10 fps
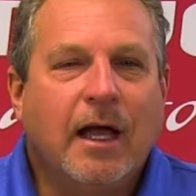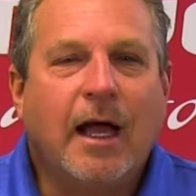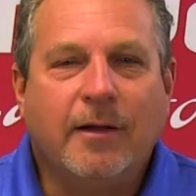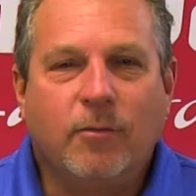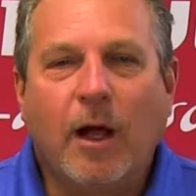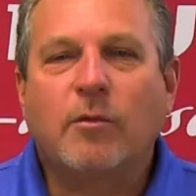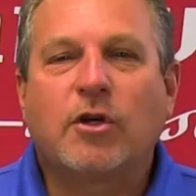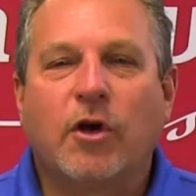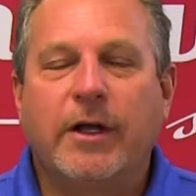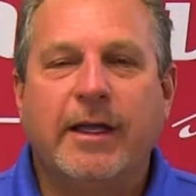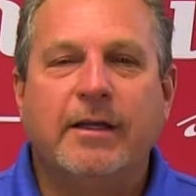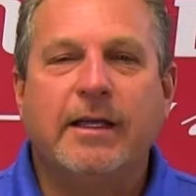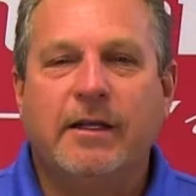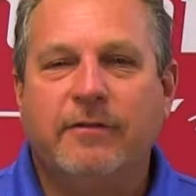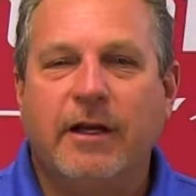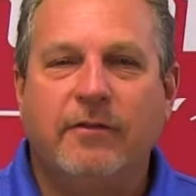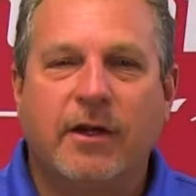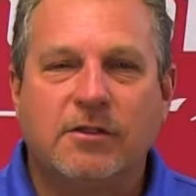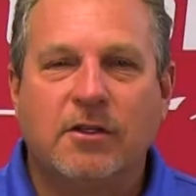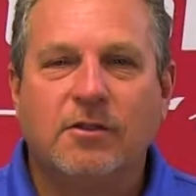Hi, Robert Curry again, Innovative
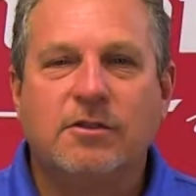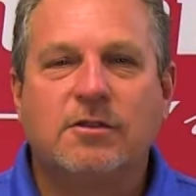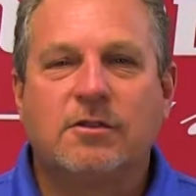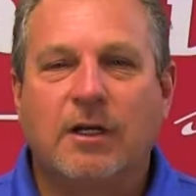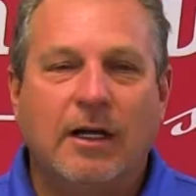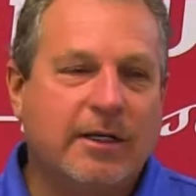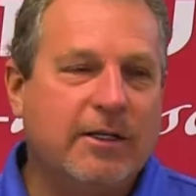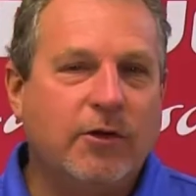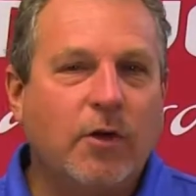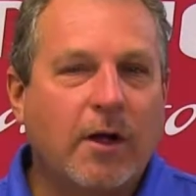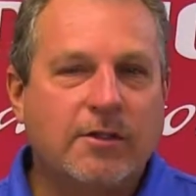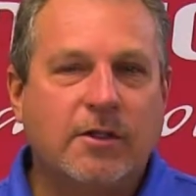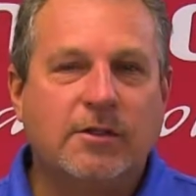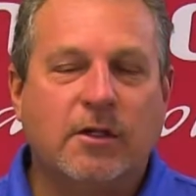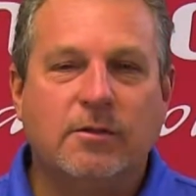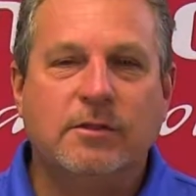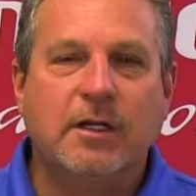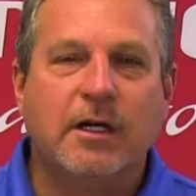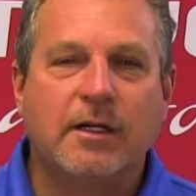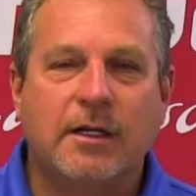Air Solutions, uh, continuing our series on
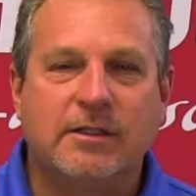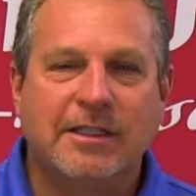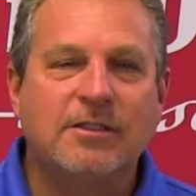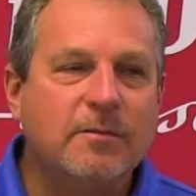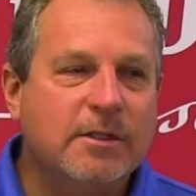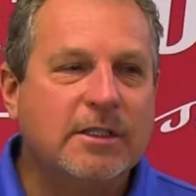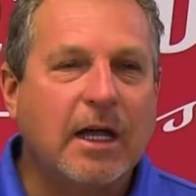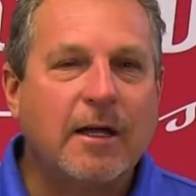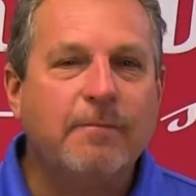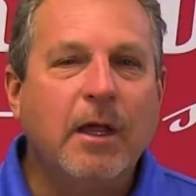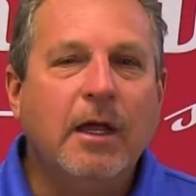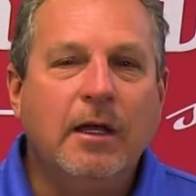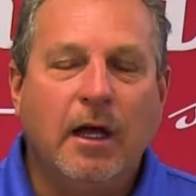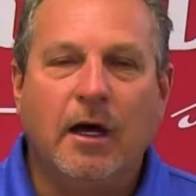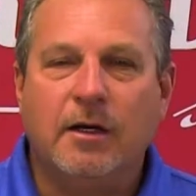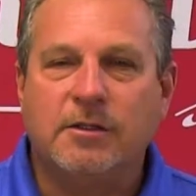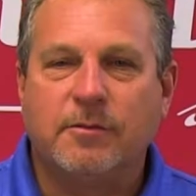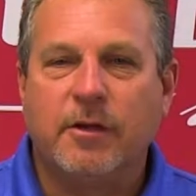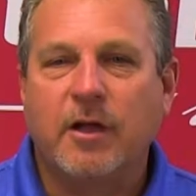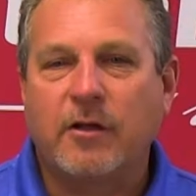duct and system design. Uh,
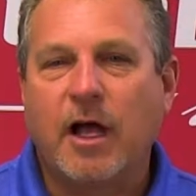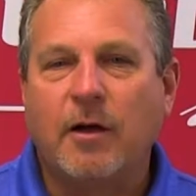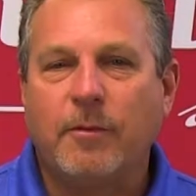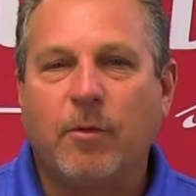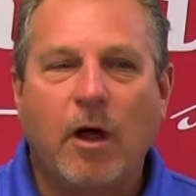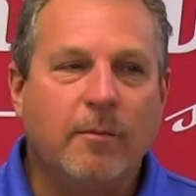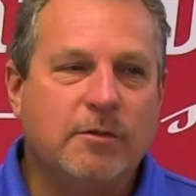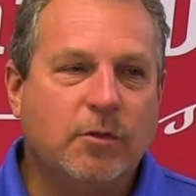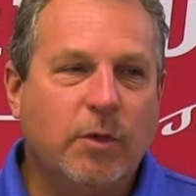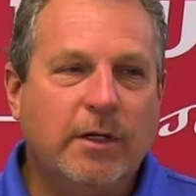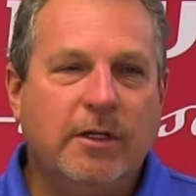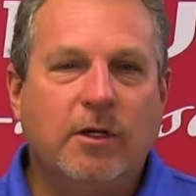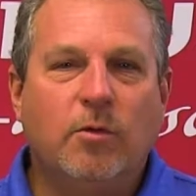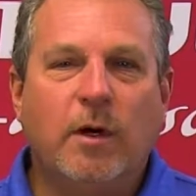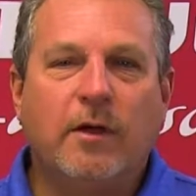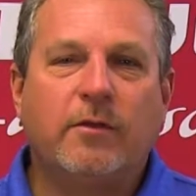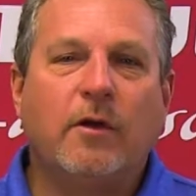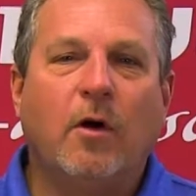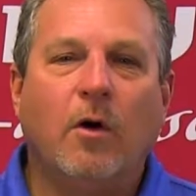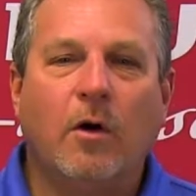some of the other common problems that we deal with
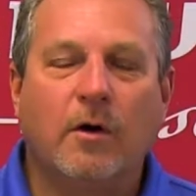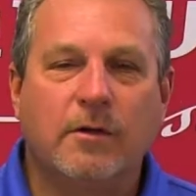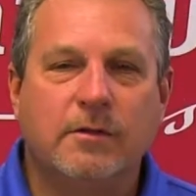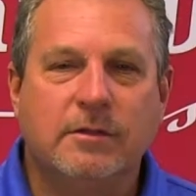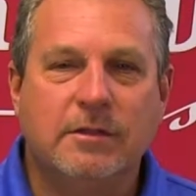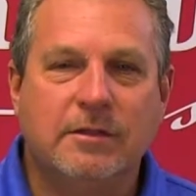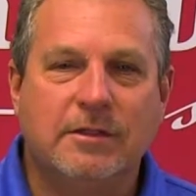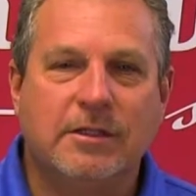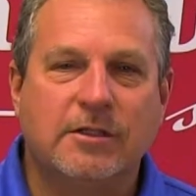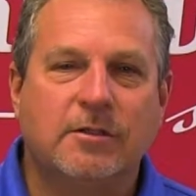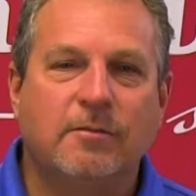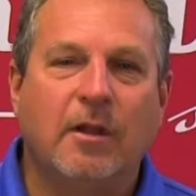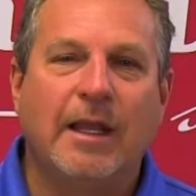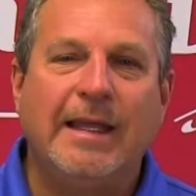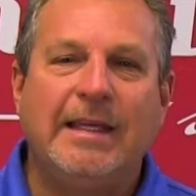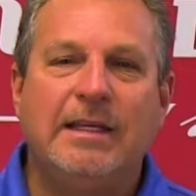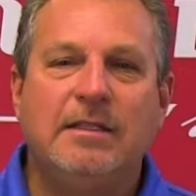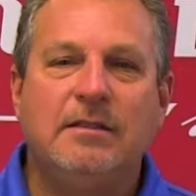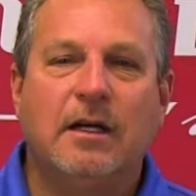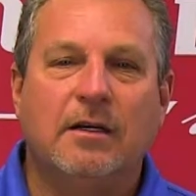are system
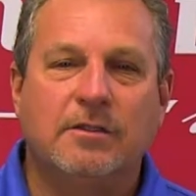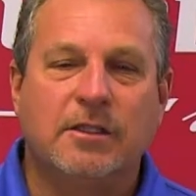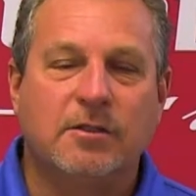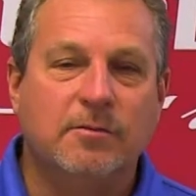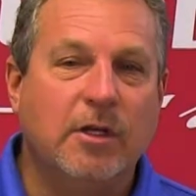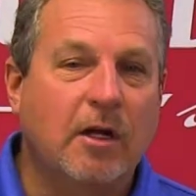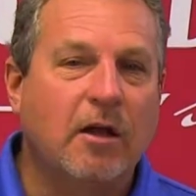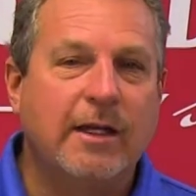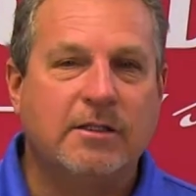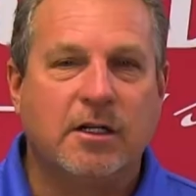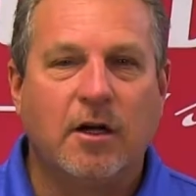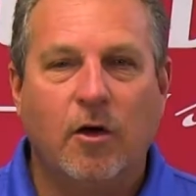leaking, uh, system duct leaks at a